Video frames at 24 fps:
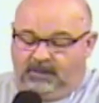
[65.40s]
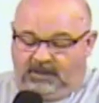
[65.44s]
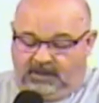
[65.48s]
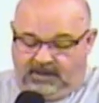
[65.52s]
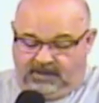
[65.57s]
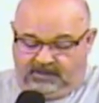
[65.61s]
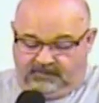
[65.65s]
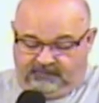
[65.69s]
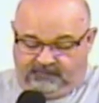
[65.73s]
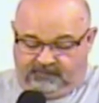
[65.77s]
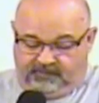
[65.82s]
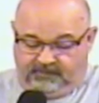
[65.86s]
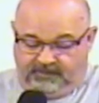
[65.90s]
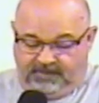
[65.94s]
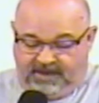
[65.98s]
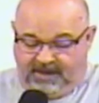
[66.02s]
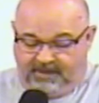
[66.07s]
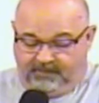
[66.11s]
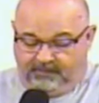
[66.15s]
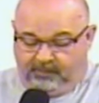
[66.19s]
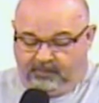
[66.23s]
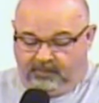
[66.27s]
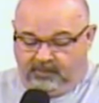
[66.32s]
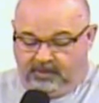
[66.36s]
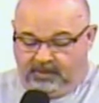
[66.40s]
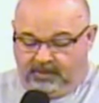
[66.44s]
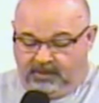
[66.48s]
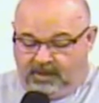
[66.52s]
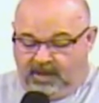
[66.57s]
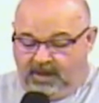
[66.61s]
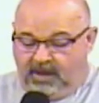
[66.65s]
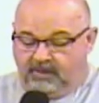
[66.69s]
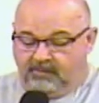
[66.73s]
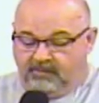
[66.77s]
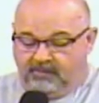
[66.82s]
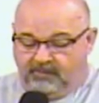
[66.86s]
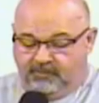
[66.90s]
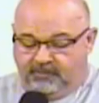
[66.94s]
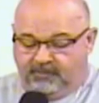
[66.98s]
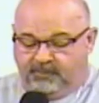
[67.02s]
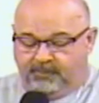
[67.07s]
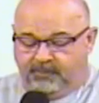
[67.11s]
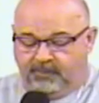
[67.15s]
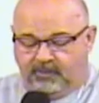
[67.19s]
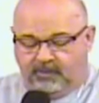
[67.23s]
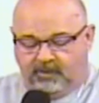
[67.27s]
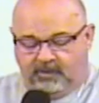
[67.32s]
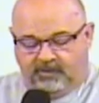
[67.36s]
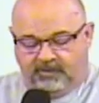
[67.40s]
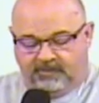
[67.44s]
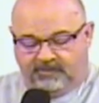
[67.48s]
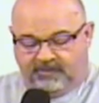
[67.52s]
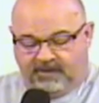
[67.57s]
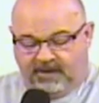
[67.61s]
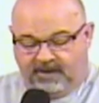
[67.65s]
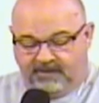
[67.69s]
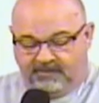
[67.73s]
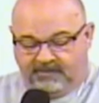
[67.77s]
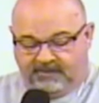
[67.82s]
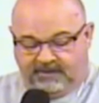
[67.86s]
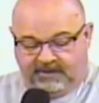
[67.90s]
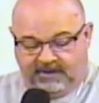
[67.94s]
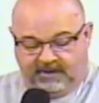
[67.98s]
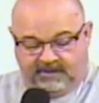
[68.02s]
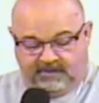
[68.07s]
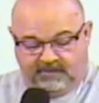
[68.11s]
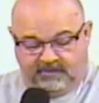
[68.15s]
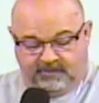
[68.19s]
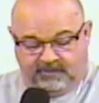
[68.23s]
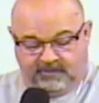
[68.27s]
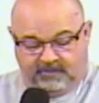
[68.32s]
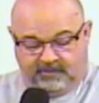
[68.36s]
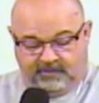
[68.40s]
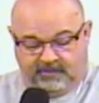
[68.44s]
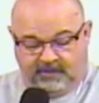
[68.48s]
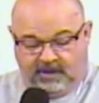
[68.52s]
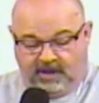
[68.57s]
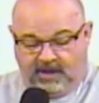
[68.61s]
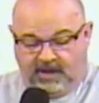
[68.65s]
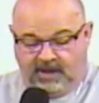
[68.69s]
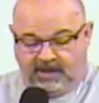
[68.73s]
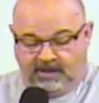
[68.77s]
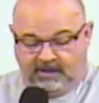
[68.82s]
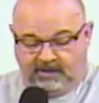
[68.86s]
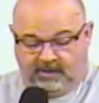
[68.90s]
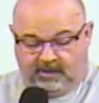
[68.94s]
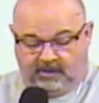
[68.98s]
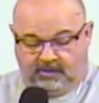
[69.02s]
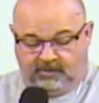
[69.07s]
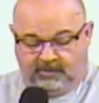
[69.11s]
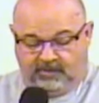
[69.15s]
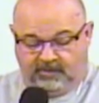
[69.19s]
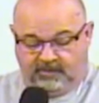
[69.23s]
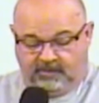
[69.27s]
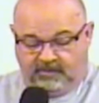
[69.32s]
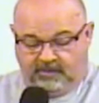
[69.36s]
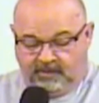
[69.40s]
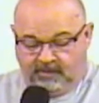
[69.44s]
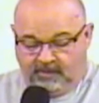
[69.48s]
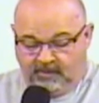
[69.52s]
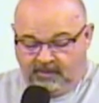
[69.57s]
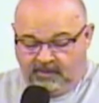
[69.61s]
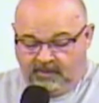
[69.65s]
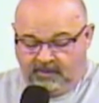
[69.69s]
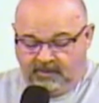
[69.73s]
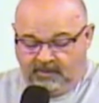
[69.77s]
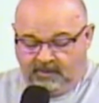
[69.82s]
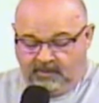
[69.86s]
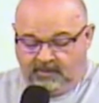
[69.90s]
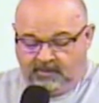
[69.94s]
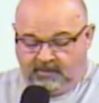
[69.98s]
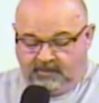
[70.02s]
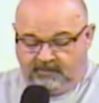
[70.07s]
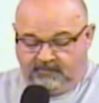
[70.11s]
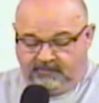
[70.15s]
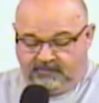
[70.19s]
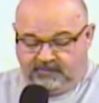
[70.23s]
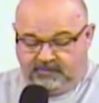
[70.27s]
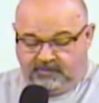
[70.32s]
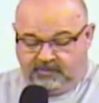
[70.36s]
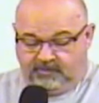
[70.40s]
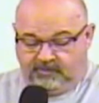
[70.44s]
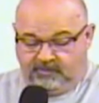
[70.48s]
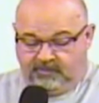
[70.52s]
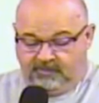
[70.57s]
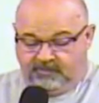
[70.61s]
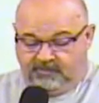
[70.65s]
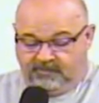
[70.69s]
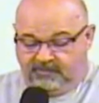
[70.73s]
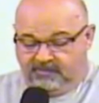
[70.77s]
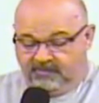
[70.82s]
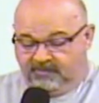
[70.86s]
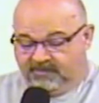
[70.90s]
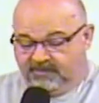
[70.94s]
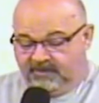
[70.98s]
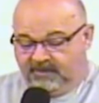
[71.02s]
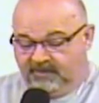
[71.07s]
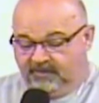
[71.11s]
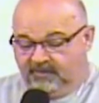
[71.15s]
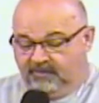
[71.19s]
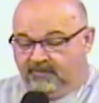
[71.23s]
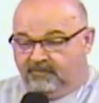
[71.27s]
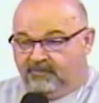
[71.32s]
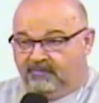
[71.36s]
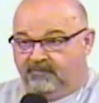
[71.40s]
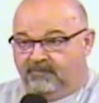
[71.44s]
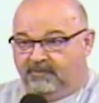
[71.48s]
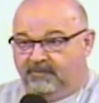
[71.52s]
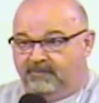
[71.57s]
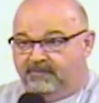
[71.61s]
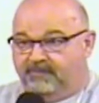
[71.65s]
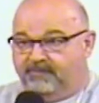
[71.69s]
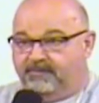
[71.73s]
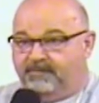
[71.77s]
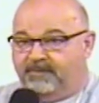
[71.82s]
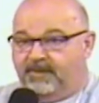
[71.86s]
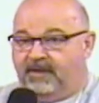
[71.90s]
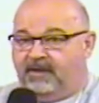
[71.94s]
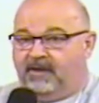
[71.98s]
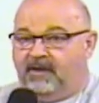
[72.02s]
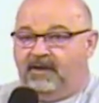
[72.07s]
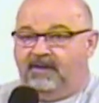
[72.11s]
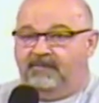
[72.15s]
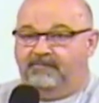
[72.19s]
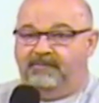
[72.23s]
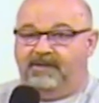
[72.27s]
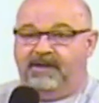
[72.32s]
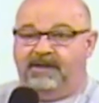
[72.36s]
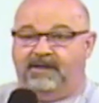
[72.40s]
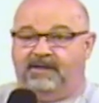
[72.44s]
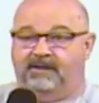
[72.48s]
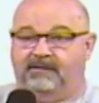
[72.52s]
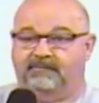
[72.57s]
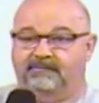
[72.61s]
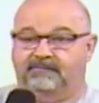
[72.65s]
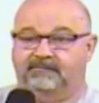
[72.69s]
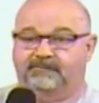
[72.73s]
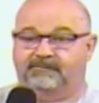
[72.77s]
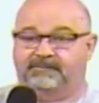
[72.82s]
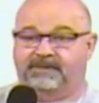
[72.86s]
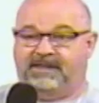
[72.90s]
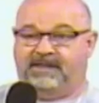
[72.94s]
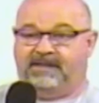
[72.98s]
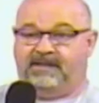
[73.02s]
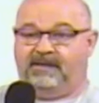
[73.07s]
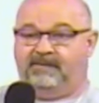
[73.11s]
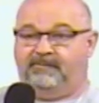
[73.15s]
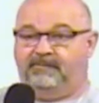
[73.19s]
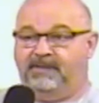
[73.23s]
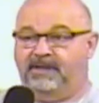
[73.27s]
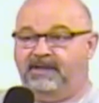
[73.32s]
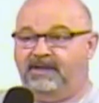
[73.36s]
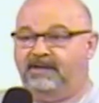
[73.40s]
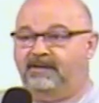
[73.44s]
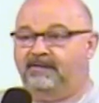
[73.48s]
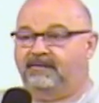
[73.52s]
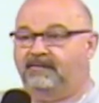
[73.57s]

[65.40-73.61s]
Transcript: And from that point, I was a pretty good sized kid in junior high, and all the juniors and seniors would pick on me and beat on me.